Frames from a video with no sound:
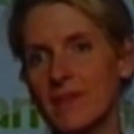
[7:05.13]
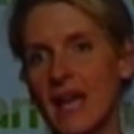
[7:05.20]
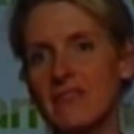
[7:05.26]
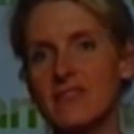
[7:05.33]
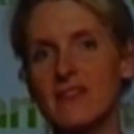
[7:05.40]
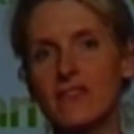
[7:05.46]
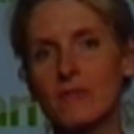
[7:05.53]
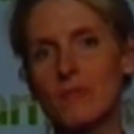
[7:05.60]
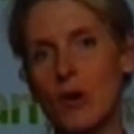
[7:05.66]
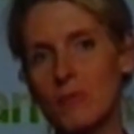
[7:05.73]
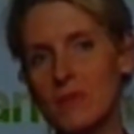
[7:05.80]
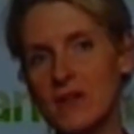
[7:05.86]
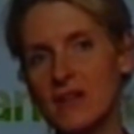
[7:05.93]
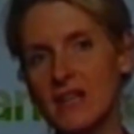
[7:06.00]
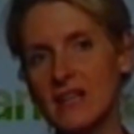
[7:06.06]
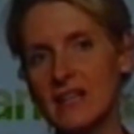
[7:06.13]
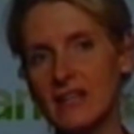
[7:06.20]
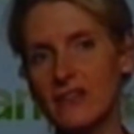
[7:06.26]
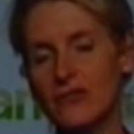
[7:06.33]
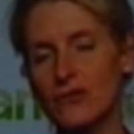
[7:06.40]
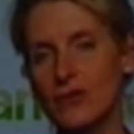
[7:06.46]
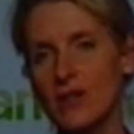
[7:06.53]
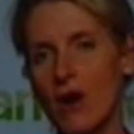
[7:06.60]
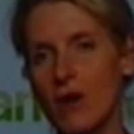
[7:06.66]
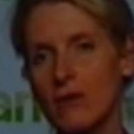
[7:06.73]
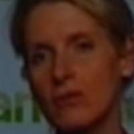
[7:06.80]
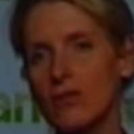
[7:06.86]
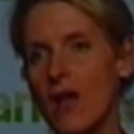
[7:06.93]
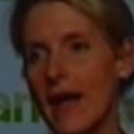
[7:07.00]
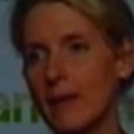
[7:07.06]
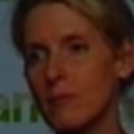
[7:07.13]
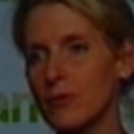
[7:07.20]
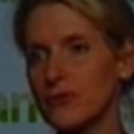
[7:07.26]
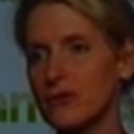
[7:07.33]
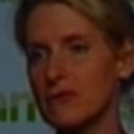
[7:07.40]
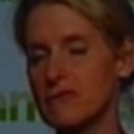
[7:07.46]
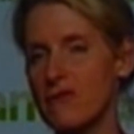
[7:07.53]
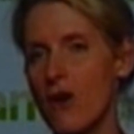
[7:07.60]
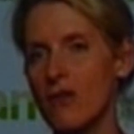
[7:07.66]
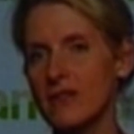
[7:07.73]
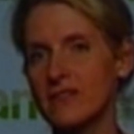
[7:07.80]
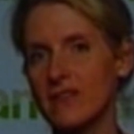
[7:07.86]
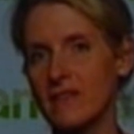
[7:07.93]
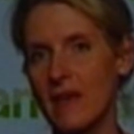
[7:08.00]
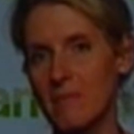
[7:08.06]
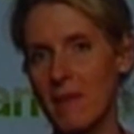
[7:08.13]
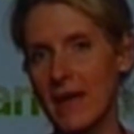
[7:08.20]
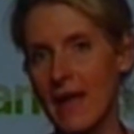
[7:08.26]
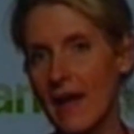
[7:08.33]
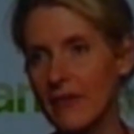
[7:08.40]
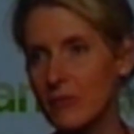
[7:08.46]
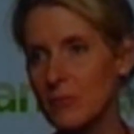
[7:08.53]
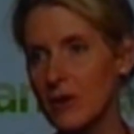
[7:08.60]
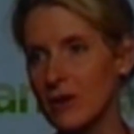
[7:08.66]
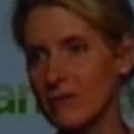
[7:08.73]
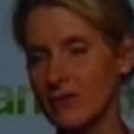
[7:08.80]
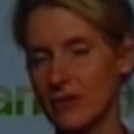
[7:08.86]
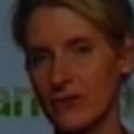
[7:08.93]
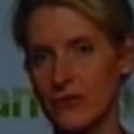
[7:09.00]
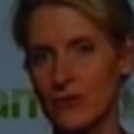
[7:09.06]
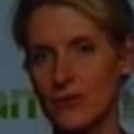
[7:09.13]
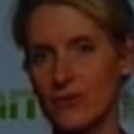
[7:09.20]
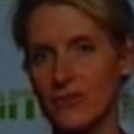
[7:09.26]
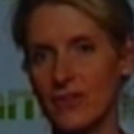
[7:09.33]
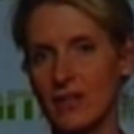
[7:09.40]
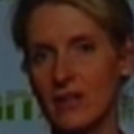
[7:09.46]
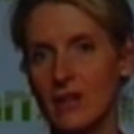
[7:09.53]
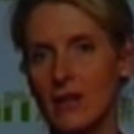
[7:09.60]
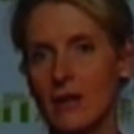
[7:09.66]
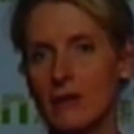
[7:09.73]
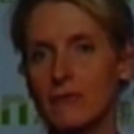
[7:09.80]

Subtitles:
at this moment in history are liable to fall into that miasma of uncertainty